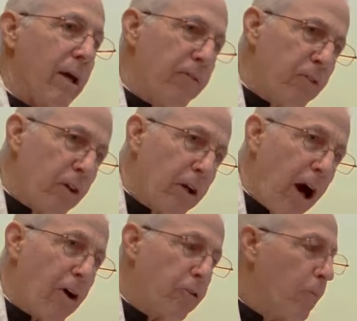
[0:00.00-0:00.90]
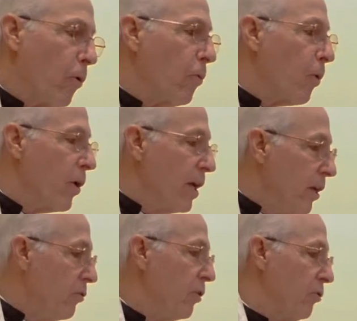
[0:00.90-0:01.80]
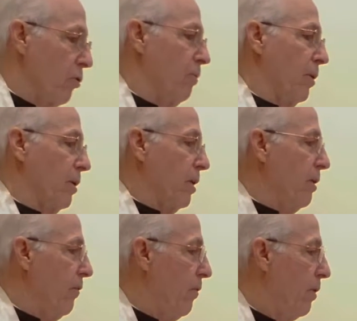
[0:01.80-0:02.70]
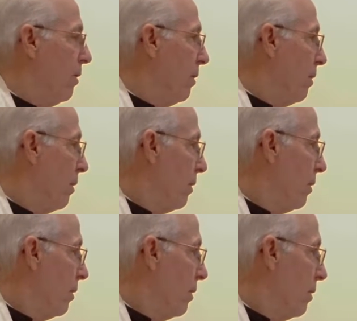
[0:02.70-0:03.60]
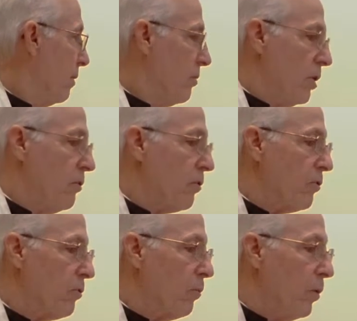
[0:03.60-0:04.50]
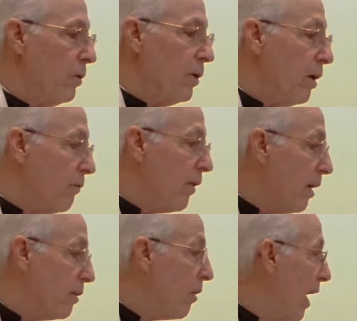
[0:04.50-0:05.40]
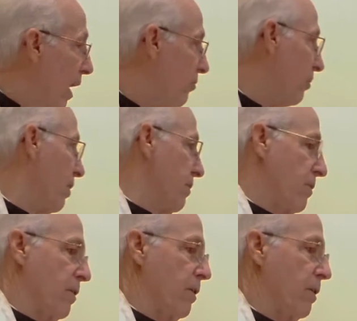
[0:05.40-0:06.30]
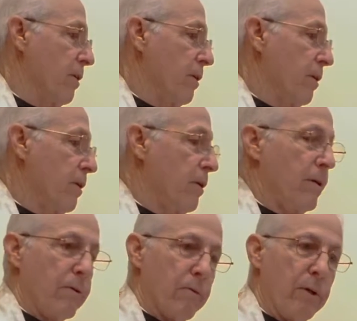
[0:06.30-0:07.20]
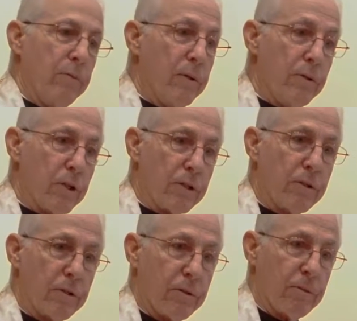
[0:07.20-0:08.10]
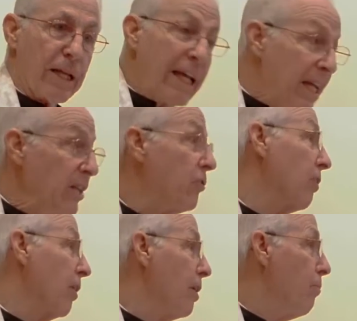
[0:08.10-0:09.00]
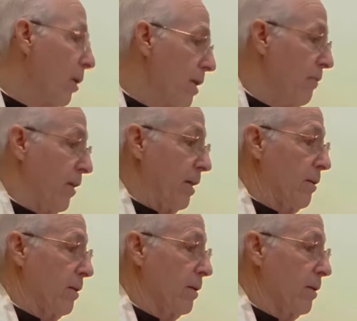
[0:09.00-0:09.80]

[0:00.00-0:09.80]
If the gospel were easy to believe, Jesus wouldn't have had to ask us. We would just easily believe it.